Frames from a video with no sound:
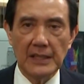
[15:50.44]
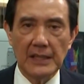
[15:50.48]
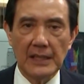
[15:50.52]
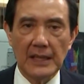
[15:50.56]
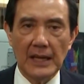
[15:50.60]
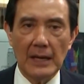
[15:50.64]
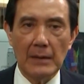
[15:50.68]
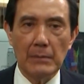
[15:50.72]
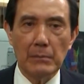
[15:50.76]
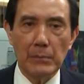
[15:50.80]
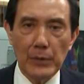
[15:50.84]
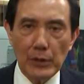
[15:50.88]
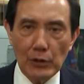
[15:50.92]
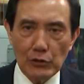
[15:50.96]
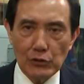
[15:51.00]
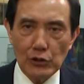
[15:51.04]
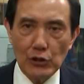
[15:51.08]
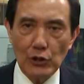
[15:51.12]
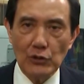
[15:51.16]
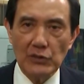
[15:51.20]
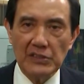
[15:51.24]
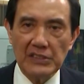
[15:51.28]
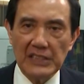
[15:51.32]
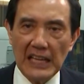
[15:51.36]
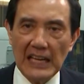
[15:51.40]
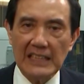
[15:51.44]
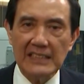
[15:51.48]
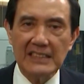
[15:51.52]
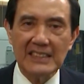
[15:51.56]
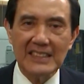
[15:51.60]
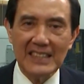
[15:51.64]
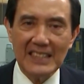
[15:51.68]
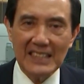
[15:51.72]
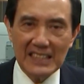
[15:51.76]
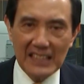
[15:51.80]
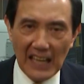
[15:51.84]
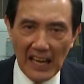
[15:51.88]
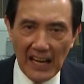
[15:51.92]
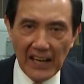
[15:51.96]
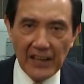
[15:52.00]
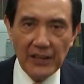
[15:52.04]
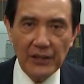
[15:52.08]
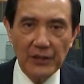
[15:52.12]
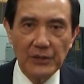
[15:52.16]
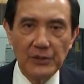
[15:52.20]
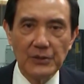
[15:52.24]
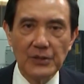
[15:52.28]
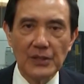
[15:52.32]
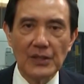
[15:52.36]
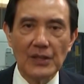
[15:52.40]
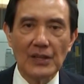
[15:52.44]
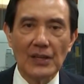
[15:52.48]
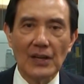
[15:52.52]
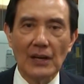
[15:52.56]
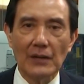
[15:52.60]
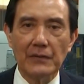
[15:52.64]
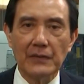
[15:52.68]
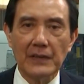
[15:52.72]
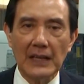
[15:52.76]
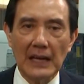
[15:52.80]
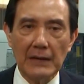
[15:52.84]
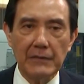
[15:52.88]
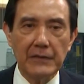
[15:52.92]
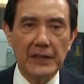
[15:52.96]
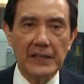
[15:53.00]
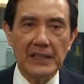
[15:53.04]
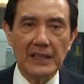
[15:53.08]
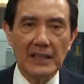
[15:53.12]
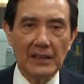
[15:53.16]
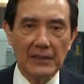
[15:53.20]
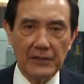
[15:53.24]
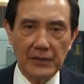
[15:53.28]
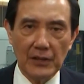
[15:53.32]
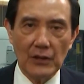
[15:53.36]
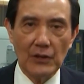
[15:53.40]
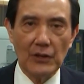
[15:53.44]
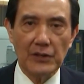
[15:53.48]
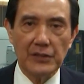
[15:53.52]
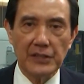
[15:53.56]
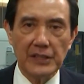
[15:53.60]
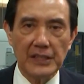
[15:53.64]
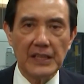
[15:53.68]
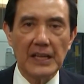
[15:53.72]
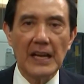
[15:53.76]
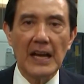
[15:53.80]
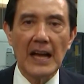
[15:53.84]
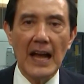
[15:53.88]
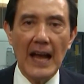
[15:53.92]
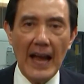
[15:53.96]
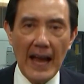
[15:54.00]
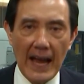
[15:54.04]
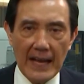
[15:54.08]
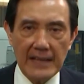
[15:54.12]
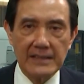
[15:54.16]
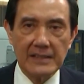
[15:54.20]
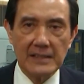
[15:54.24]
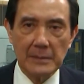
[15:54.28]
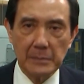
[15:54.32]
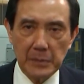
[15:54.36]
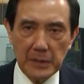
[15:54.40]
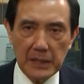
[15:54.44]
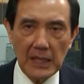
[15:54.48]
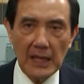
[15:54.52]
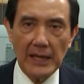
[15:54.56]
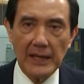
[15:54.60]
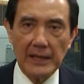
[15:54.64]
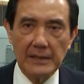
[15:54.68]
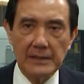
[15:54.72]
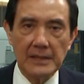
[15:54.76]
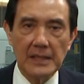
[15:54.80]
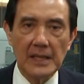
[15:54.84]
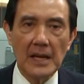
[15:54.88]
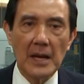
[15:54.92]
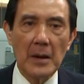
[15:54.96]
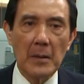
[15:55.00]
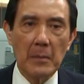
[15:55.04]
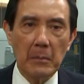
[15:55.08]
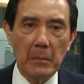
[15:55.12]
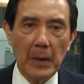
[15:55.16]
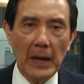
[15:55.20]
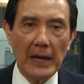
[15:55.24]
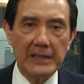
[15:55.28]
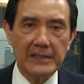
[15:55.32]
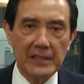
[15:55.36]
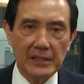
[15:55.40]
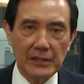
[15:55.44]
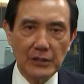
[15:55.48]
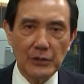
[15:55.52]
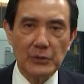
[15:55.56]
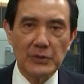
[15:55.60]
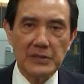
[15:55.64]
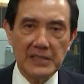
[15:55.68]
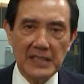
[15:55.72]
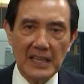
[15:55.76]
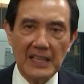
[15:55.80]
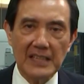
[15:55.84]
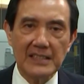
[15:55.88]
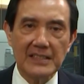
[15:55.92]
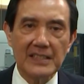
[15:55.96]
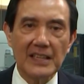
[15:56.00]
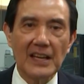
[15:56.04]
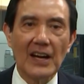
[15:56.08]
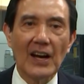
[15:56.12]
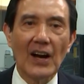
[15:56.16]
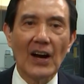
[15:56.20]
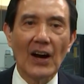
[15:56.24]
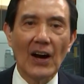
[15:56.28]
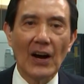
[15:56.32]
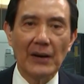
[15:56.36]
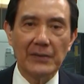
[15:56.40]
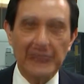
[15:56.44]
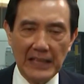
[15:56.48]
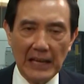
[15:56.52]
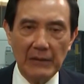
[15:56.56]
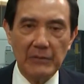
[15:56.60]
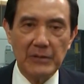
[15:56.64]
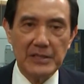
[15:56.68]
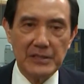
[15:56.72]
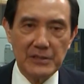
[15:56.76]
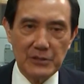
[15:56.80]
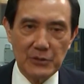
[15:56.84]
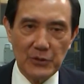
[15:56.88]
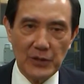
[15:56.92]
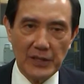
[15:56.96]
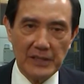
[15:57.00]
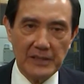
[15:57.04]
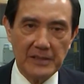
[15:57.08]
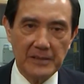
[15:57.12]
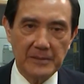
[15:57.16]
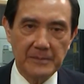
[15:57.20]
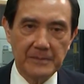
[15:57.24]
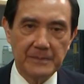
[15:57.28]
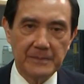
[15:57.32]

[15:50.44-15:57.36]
and mutual non-denial of governing authority as applied by the two sides of the Taiwan Strait.